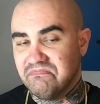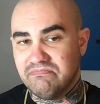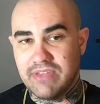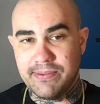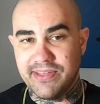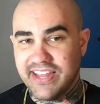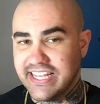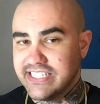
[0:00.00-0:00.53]

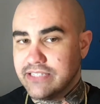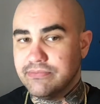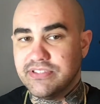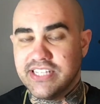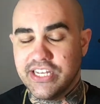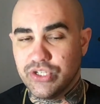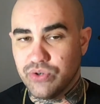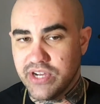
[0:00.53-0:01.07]
maybe like some
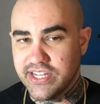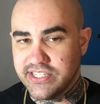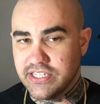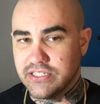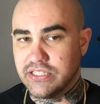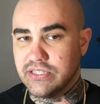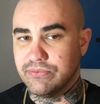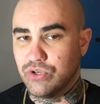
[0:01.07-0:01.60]
citrus
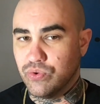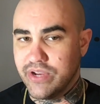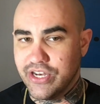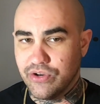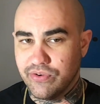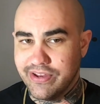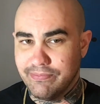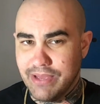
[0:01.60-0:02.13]
and some
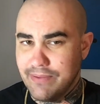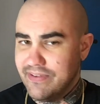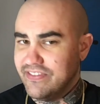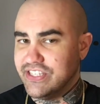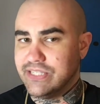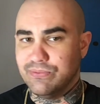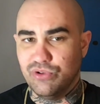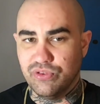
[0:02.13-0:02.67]
greenery, maybe
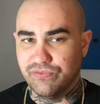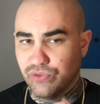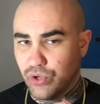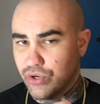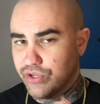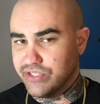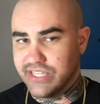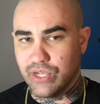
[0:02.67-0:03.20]
even smooth florals,